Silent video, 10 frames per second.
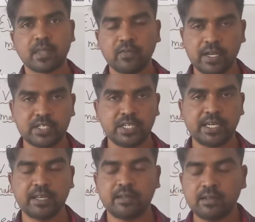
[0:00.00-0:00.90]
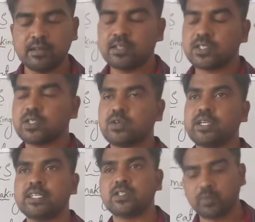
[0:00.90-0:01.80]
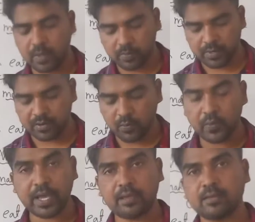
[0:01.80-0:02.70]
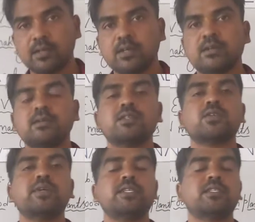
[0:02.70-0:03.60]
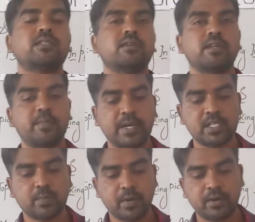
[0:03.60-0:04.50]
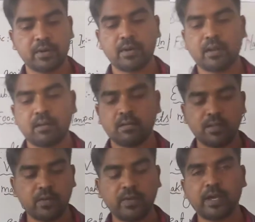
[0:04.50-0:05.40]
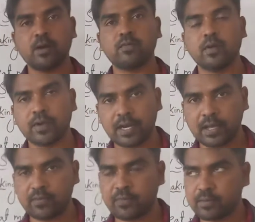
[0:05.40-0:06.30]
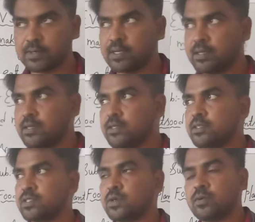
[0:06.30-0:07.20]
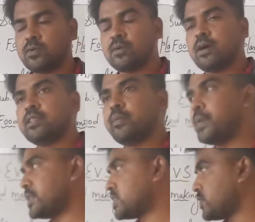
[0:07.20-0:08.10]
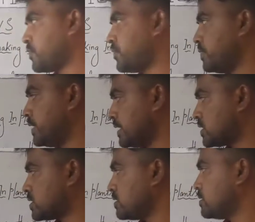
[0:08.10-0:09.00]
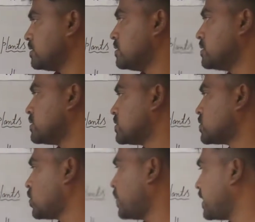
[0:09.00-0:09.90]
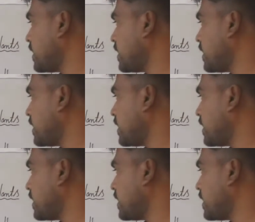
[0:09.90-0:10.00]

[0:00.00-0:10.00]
eating. So there is no proper way. So it is depends upon the way of our life. So on the basis of this, so many